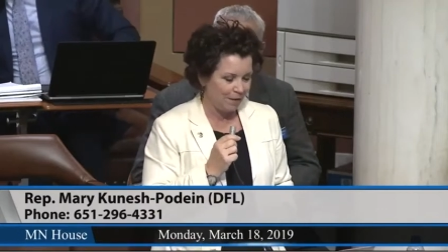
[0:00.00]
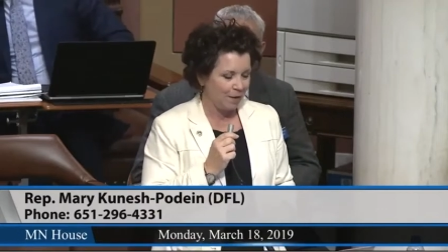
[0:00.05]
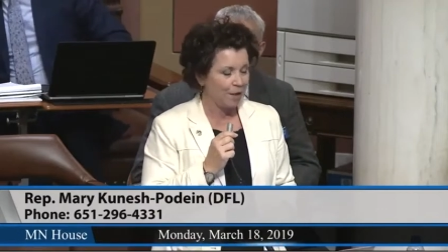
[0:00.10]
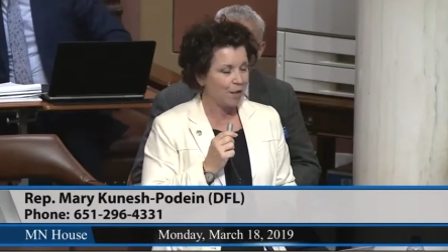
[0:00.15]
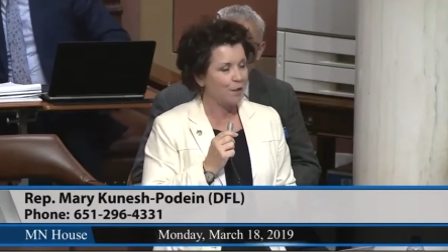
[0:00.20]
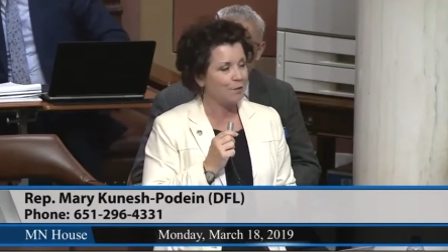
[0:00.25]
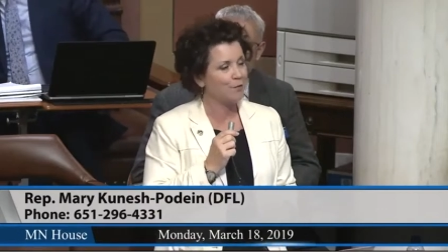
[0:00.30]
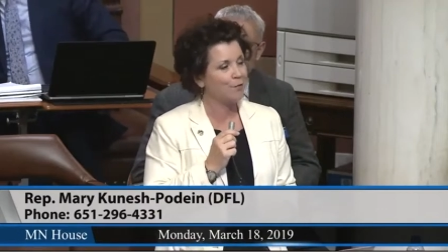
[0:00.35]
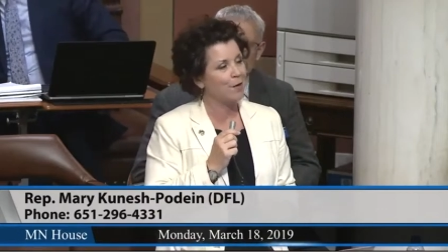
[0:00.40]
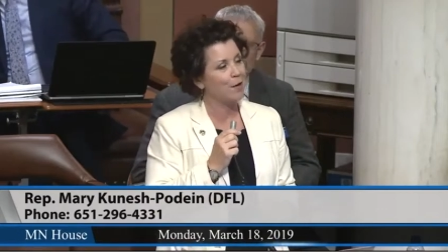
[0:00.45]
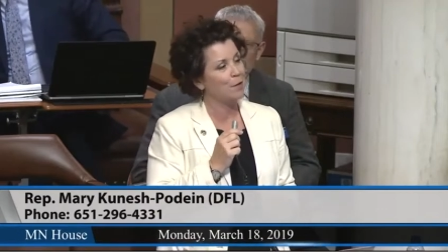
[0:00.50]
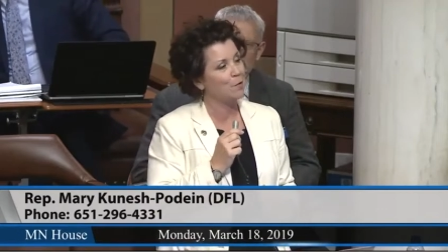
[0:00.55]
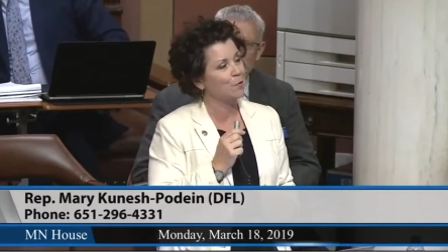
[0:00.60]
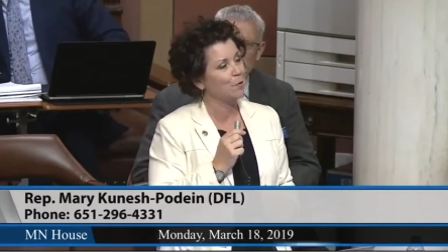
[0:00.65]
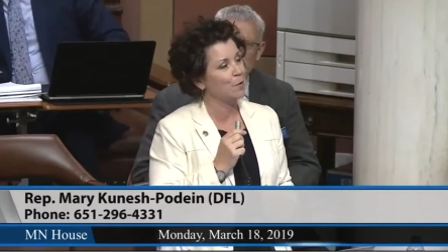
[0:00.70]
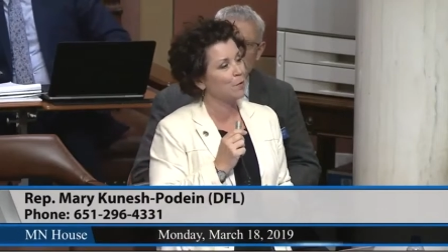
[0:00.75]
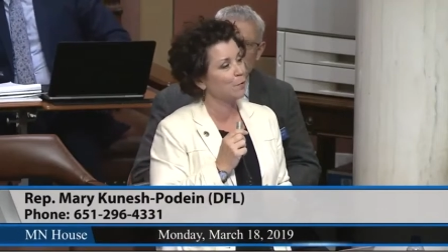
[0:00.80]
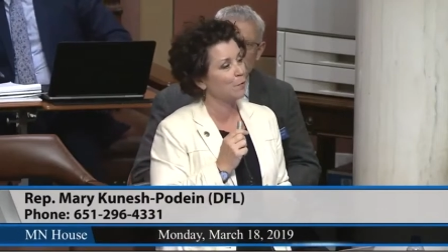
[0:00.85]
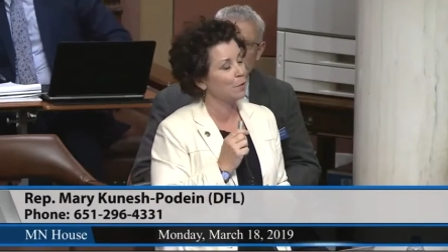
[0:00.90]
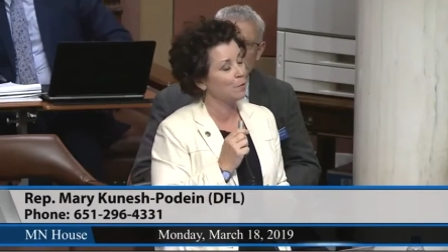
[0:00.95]
he
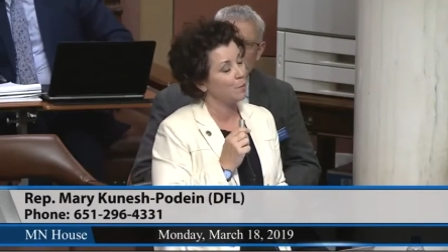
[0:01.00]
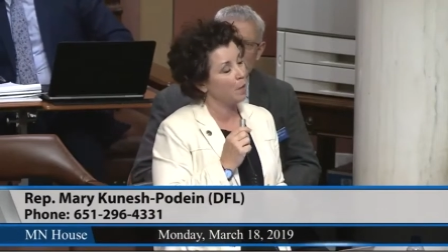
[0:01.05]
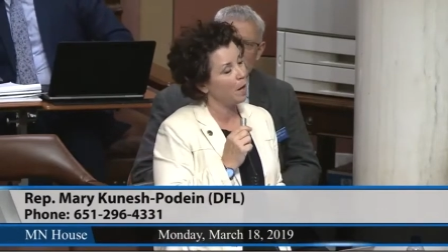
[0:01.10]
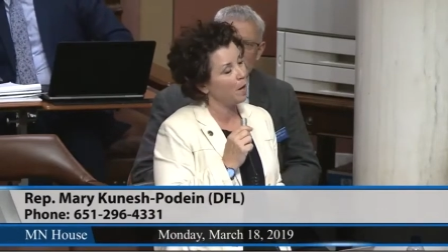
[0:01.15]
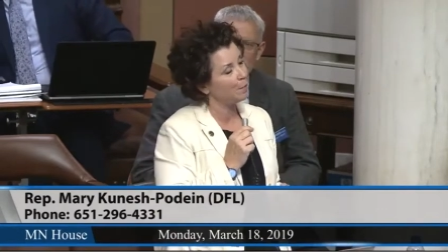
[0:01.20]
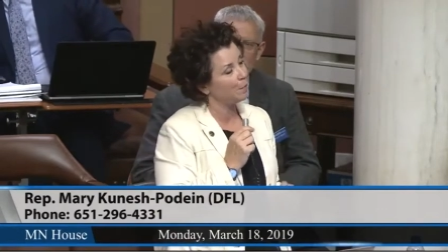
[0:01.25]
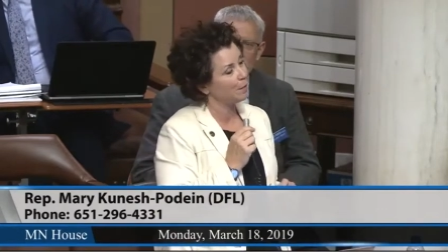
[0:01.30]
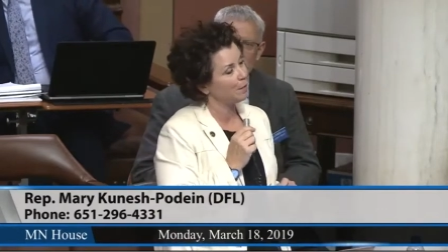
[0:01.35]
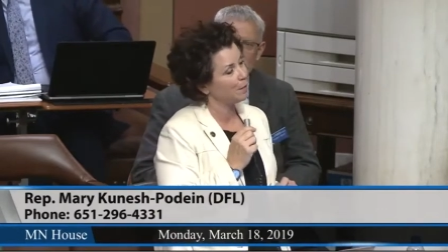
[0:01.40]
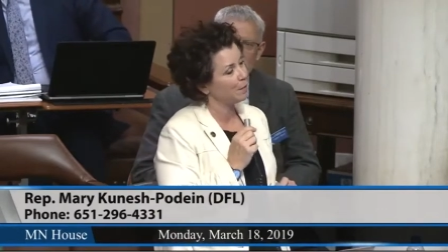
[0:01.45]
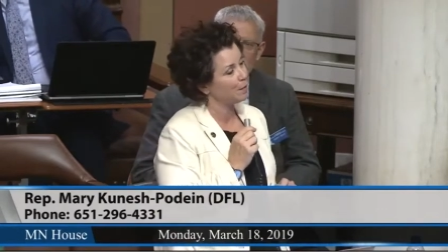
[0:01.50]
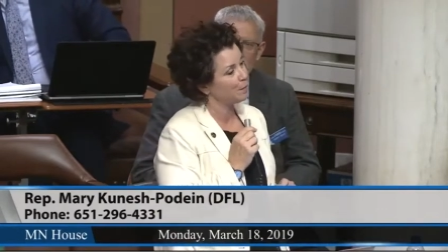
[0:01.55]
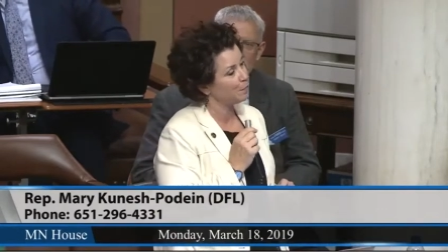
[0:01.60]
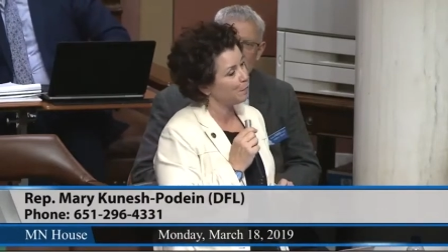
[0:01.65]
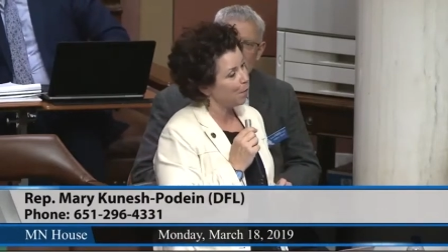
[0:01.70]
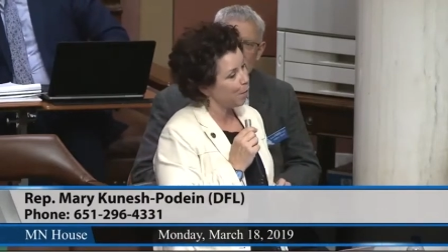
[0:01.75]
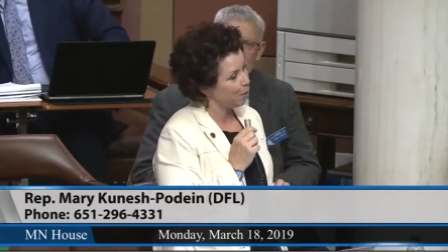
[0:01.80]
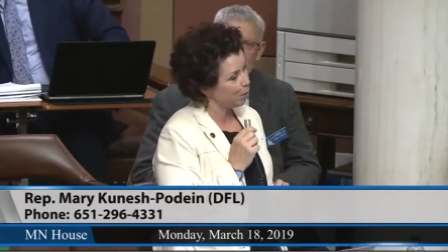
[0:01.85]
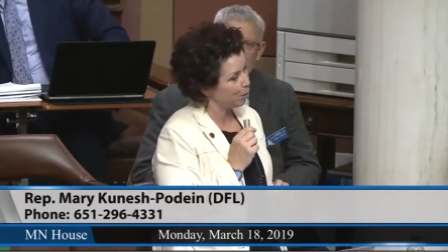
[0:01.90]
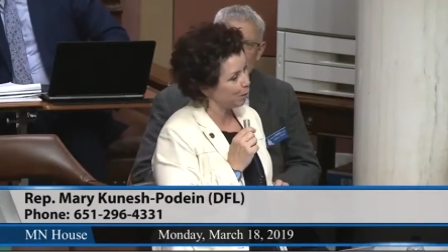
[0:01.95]
founded the Republican
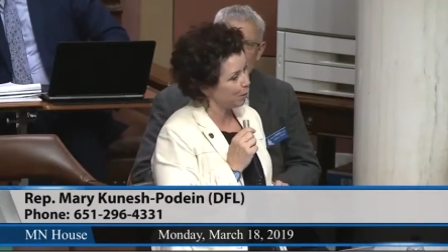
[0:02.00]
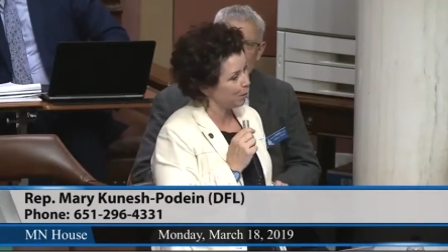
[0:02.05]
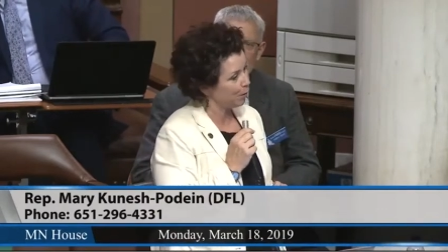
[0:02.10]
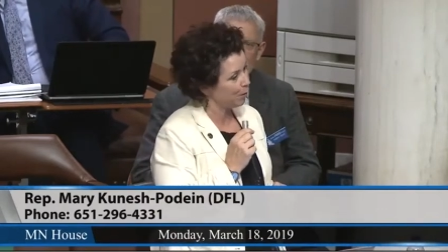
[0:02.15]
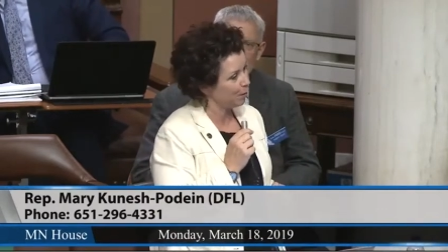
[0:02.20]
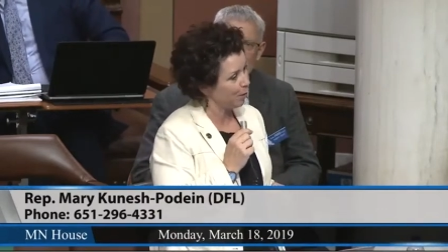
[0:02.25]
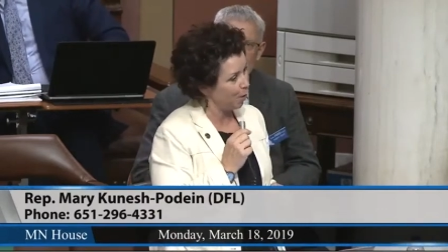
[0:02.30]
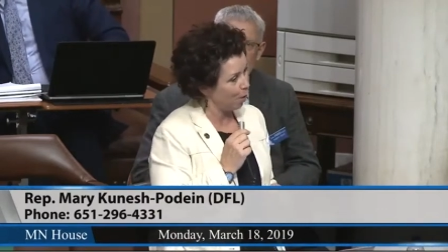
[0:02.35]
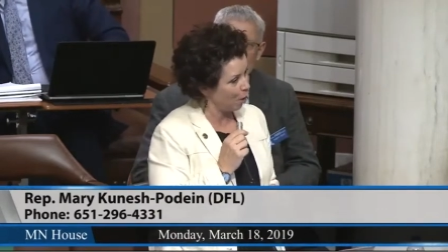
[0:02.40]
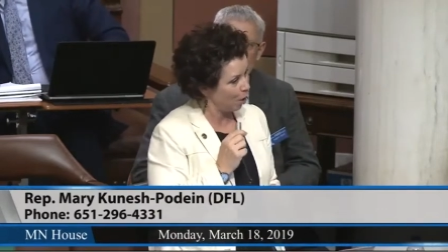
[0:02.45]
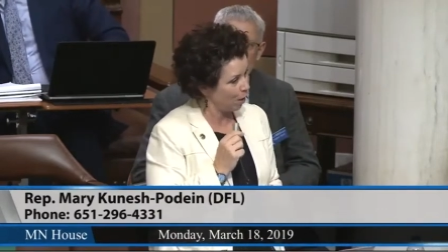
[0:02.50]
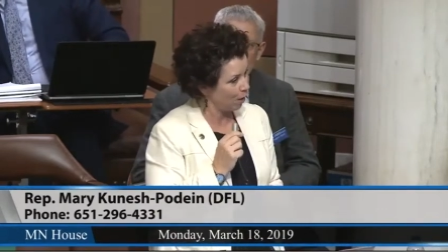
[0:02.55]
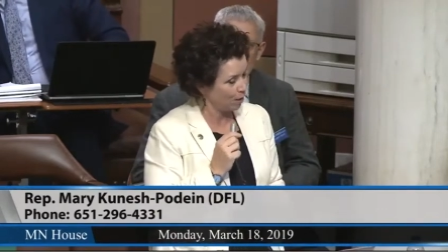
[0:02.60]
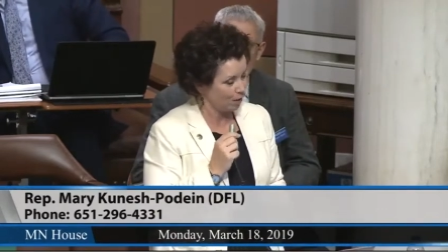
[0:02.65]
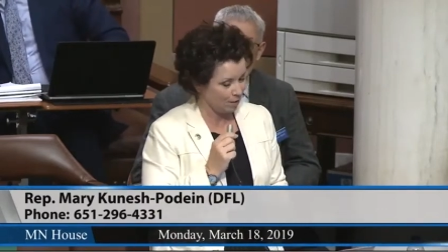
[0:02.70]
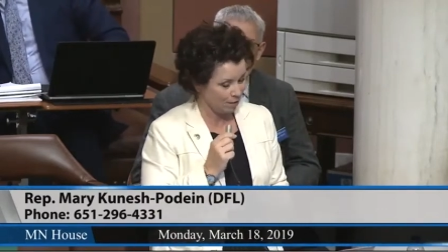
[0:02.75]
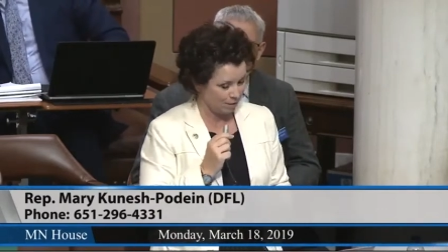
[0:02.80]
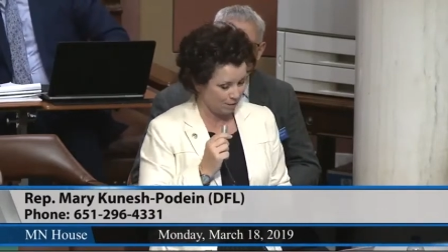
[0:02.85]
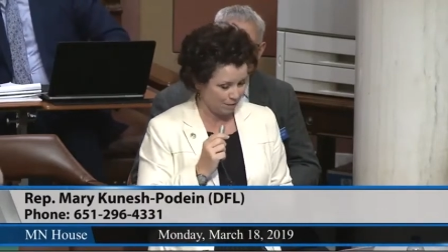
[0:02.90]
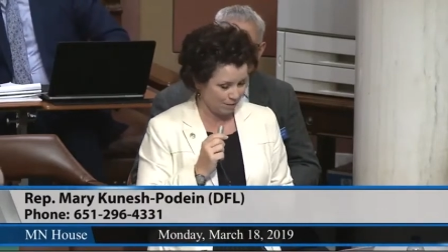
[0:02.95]
Party
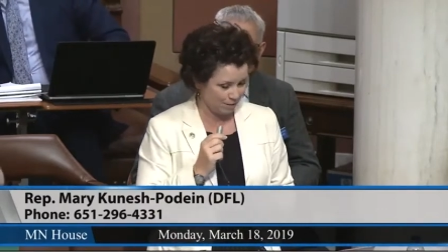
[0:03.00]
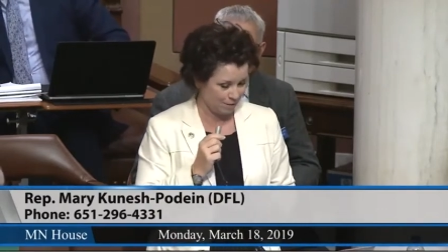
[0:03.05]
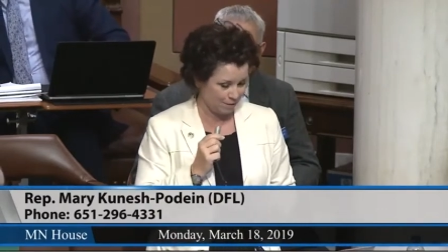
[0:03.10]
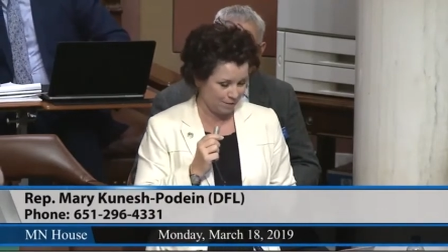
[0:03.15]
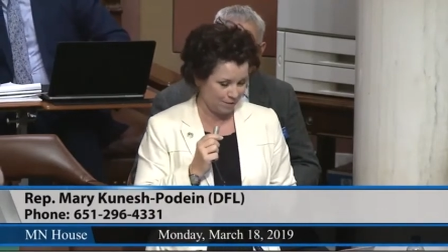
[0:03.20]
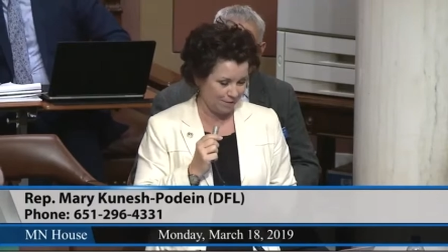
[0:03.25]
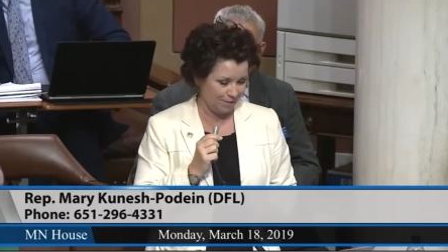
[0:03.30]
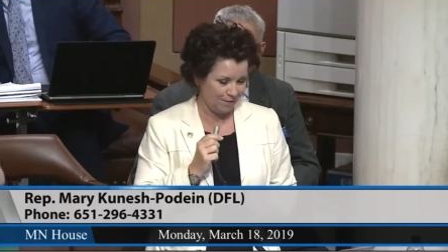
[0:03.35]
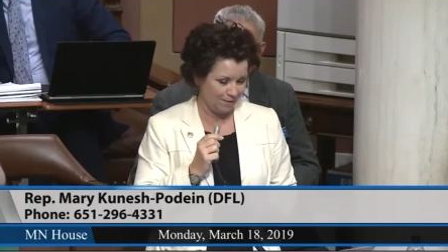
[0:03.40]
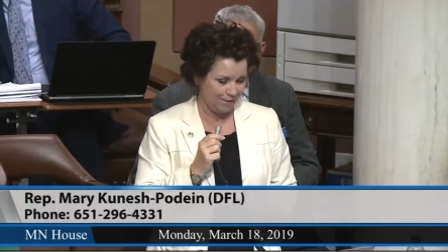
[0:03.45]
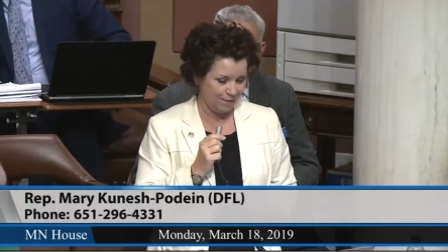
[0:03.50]
caucus